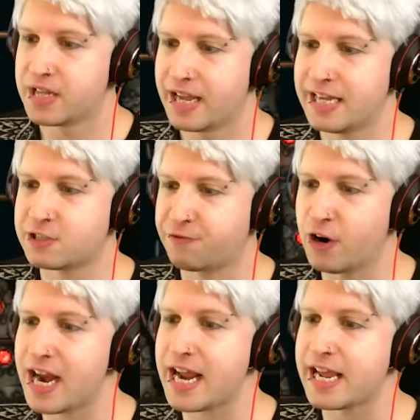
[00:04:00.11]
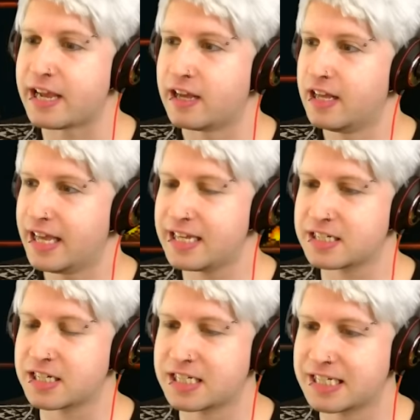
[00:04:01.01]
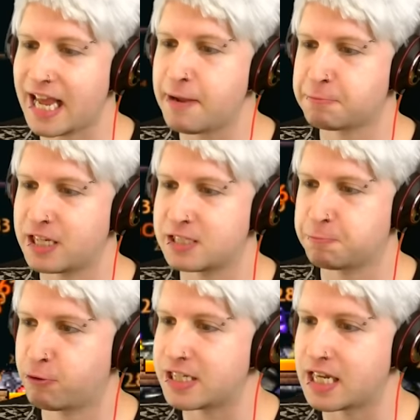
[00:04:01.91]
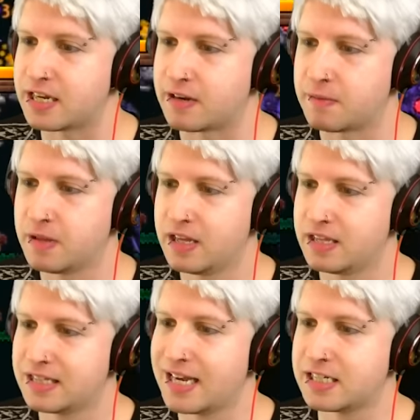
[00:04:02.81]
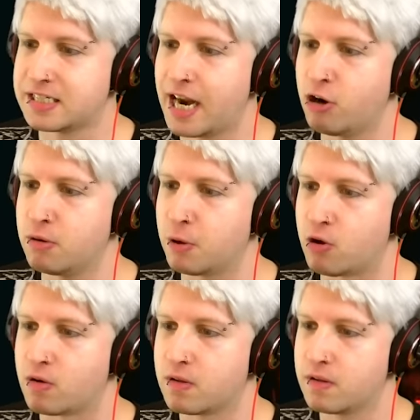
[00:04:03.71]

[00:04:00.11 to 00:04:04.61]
He's free. He has escaped his prison. That is terrible.